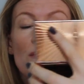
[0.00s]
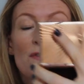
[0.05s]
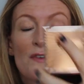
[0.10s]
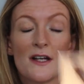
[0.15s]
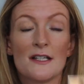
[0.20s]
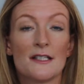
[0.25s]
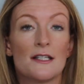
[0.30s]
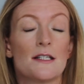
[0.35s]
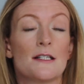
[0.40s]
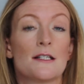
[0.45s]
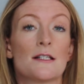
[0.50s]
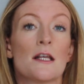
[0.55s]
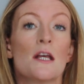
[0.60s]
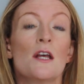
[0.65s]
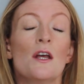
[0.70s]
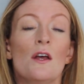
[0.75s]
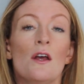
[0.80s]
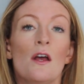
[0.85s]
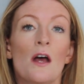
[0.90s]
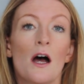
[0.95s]
your face is,
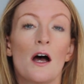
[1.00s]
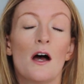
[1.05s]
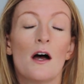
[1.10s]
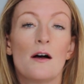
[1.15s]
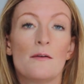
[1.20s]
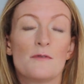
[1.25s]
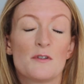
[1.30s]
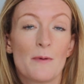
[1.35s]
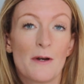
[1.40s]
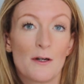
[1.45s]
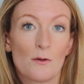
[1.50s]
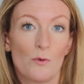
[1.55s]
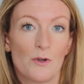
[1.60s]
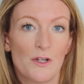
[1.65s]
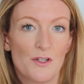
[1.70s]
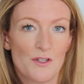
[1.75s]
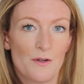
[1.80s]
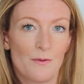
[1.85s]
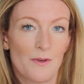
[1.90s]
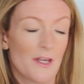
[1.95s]
depending on
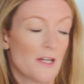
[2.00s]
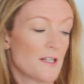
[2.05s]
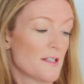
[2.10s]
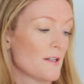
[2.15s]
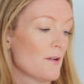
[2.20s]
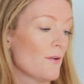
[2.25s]
what you do with it.